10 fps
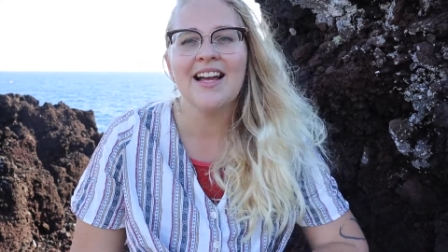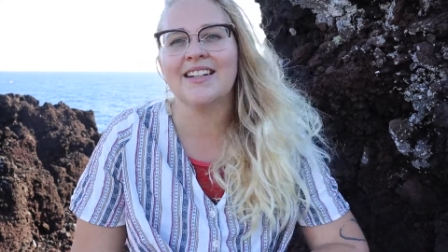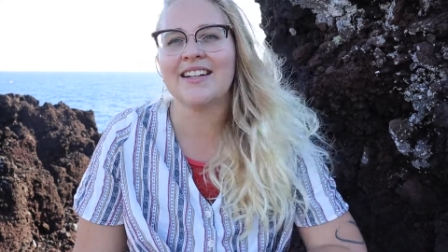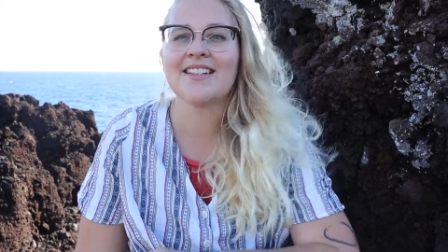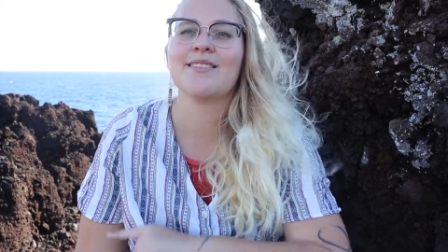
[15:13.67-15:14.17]

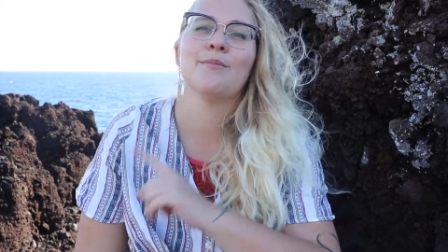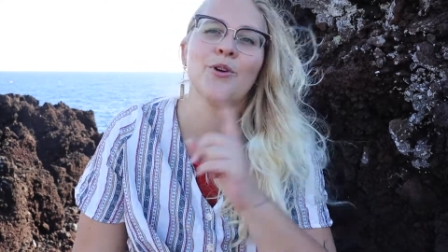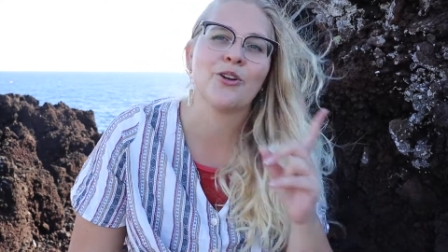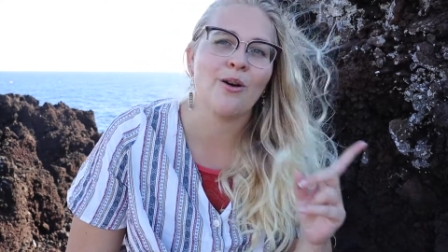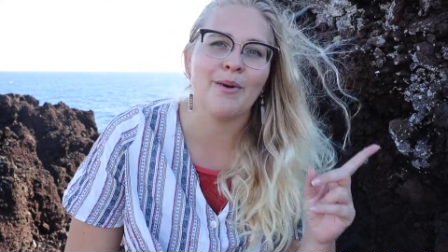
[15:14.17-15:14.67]
and then at some
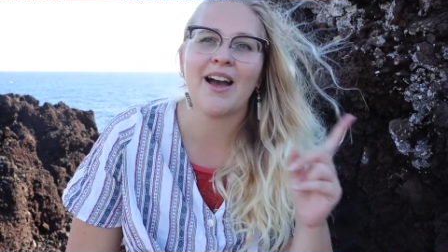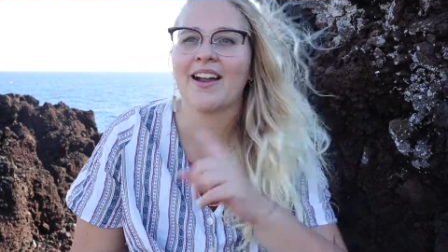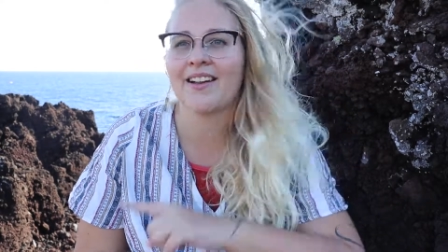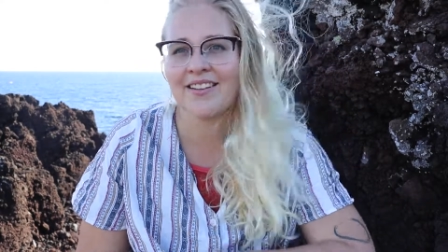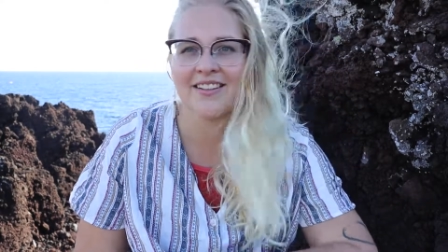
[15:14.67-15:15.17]
point come
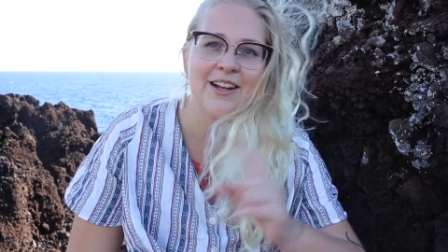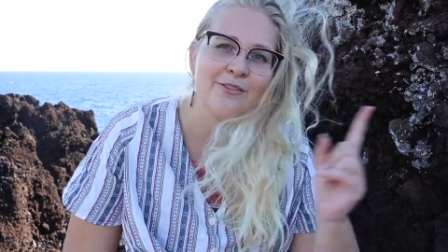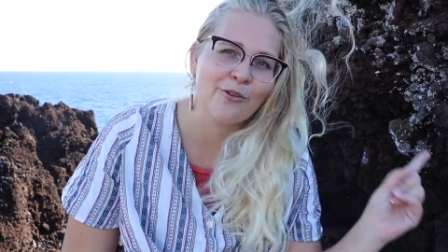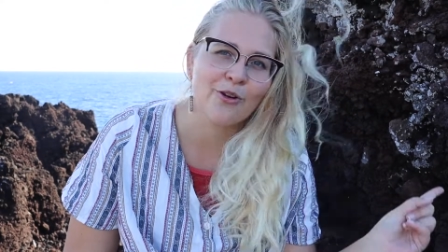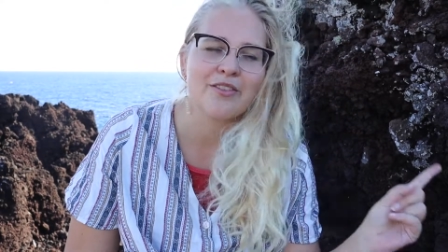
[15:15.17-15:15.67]
back
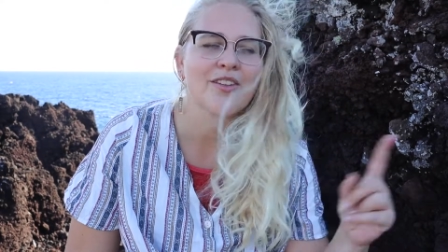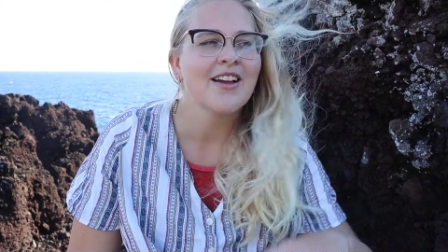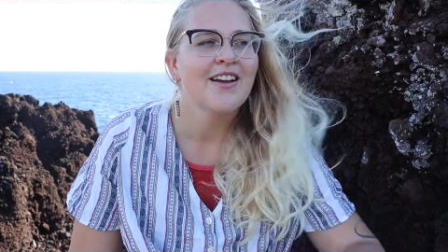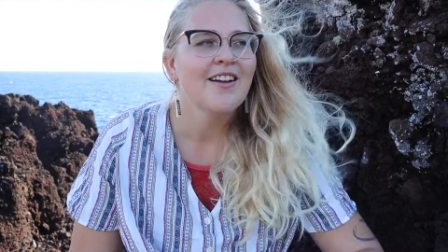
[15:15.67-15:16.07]
and forth